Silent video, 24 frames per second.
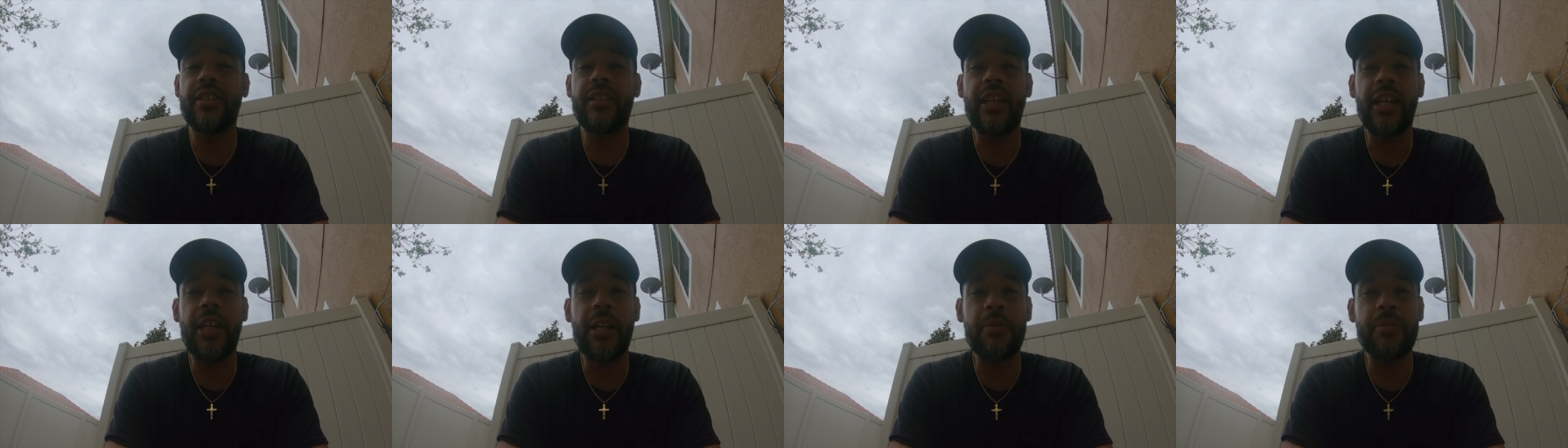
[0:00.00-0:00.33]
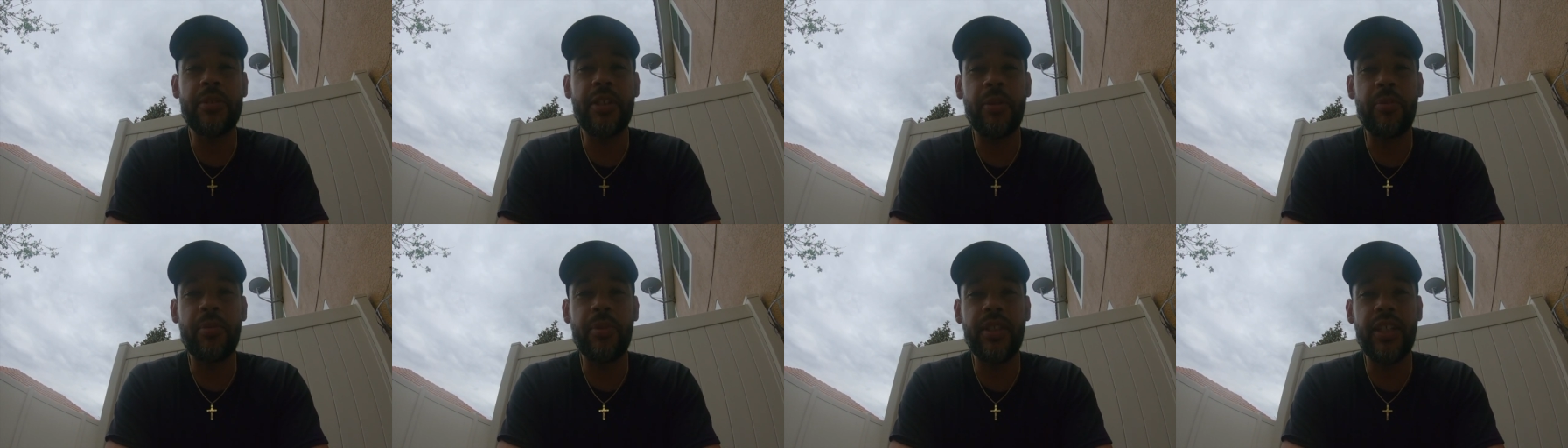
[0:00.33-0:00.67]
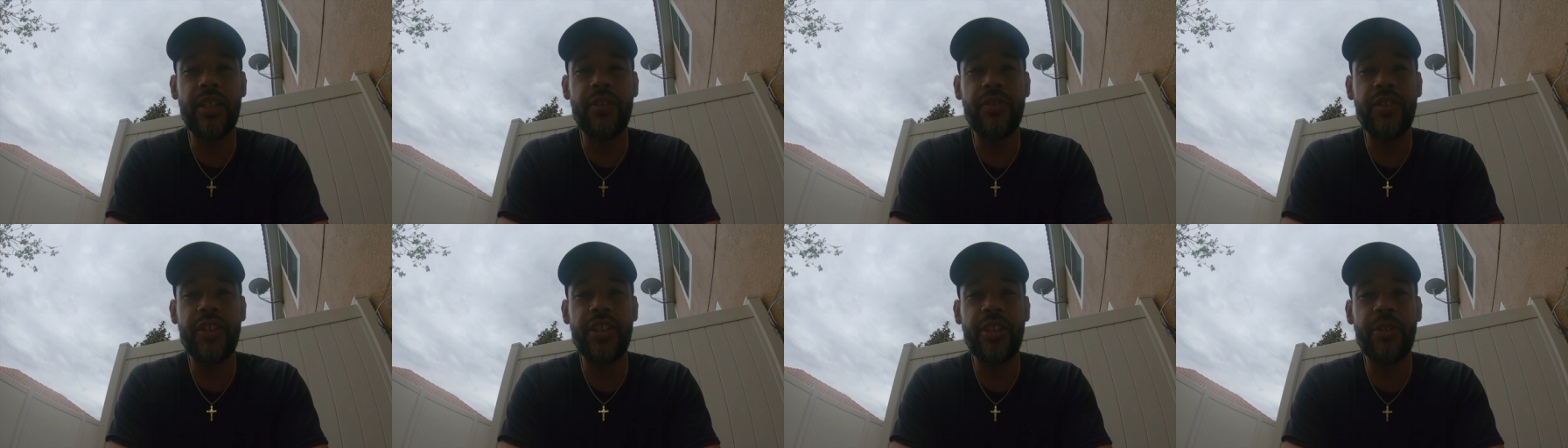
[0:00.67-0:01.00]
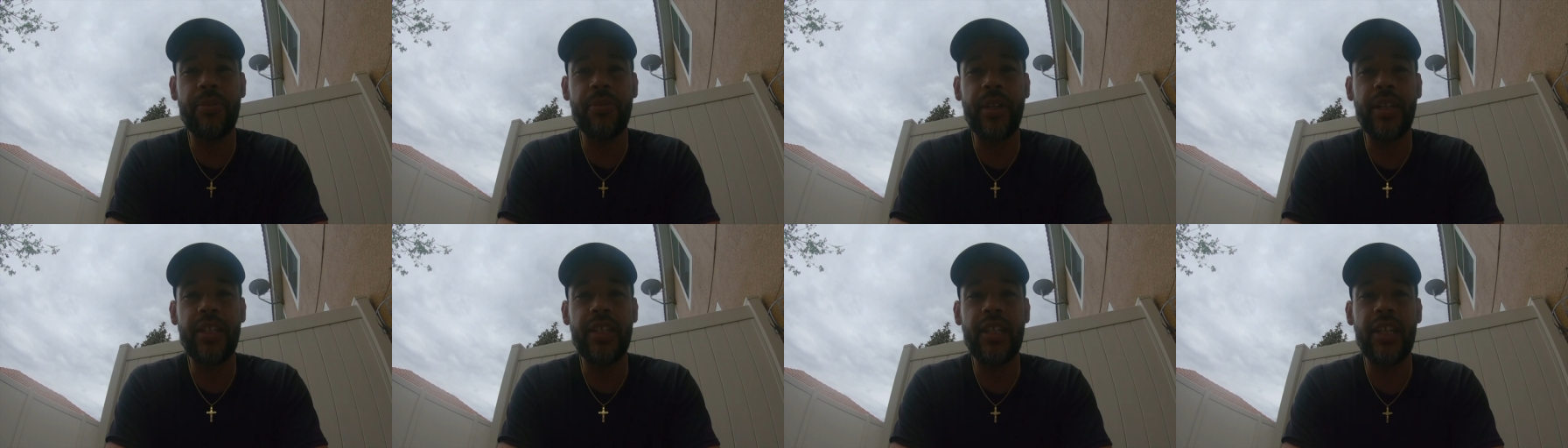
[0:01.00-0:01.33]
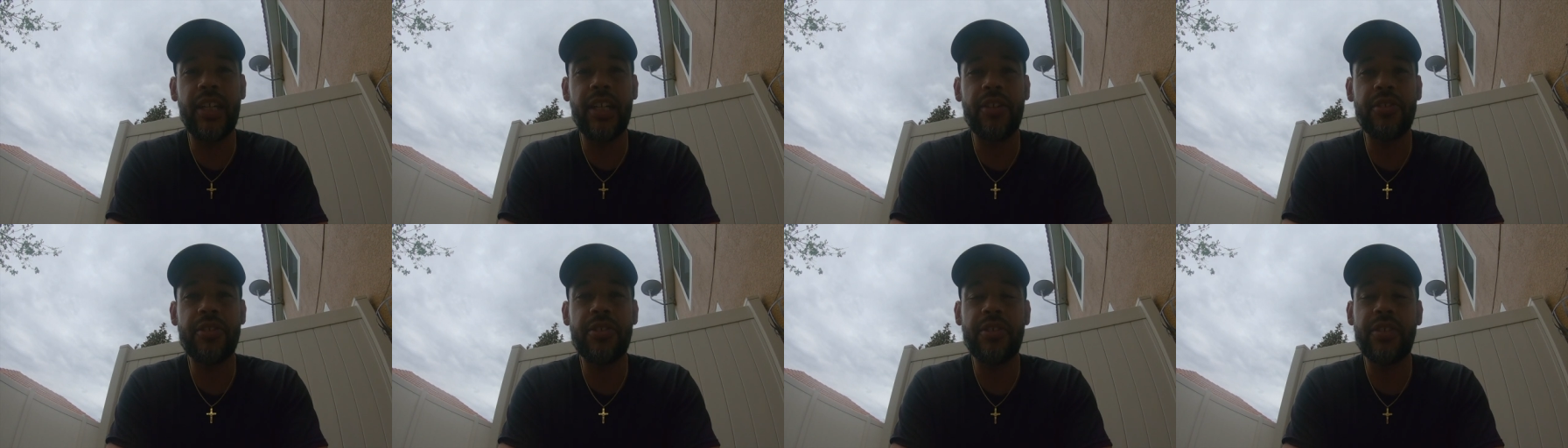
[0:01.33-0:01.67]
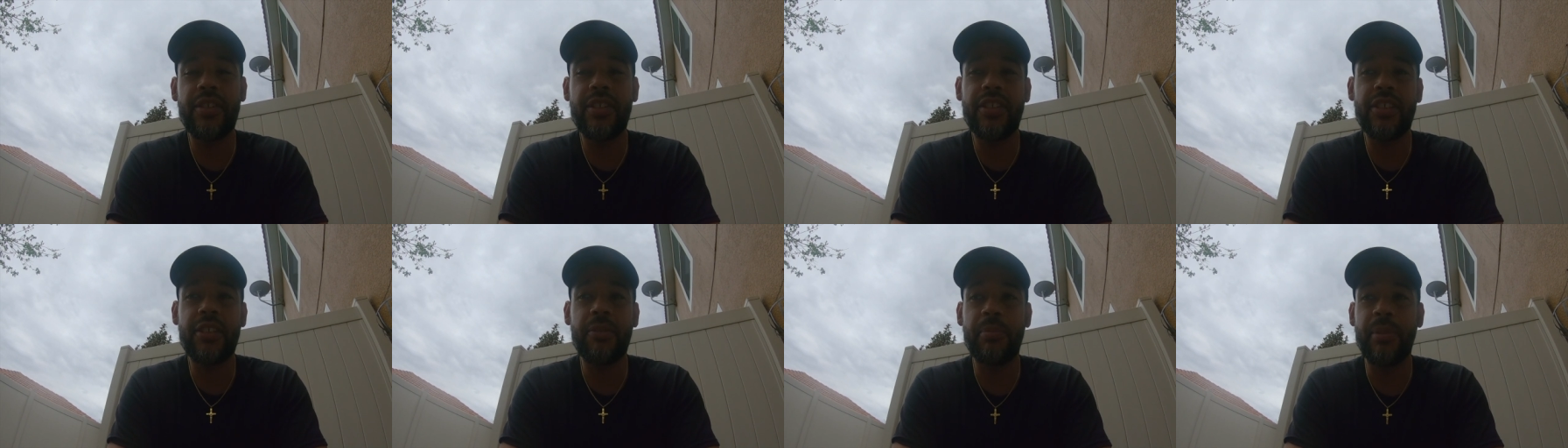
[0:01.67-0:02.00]
times that we're living in right now. So
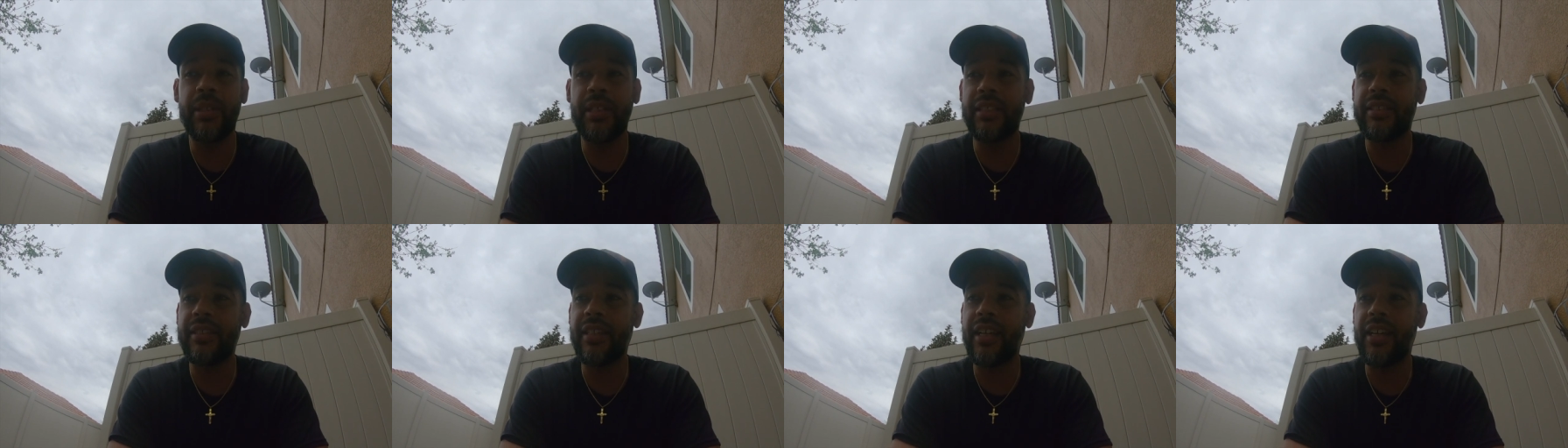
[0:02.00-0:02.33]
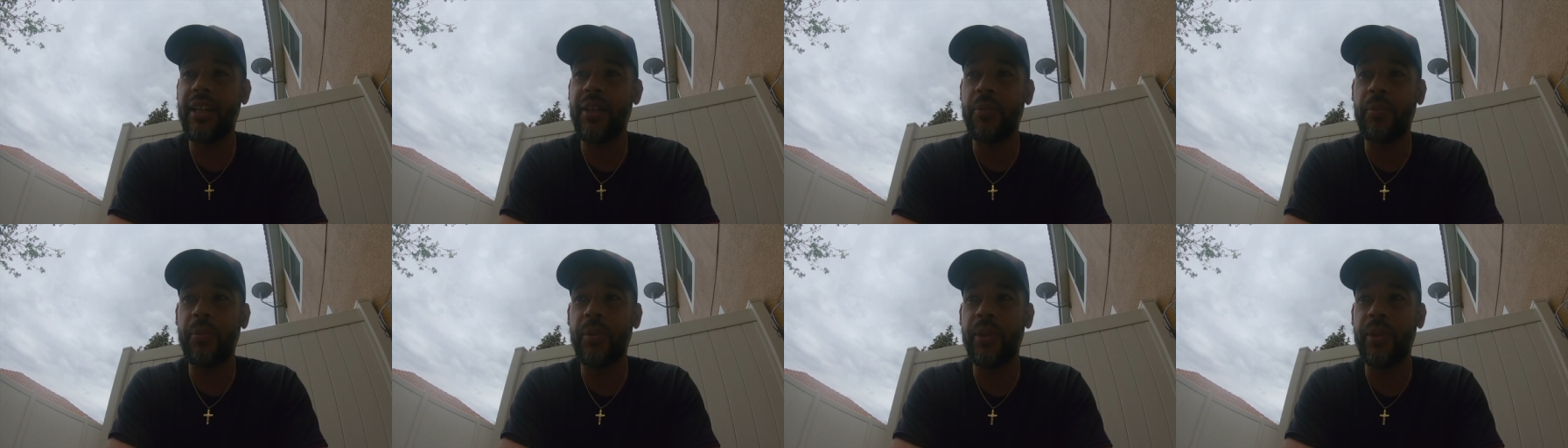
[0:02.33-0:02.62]
this could be a time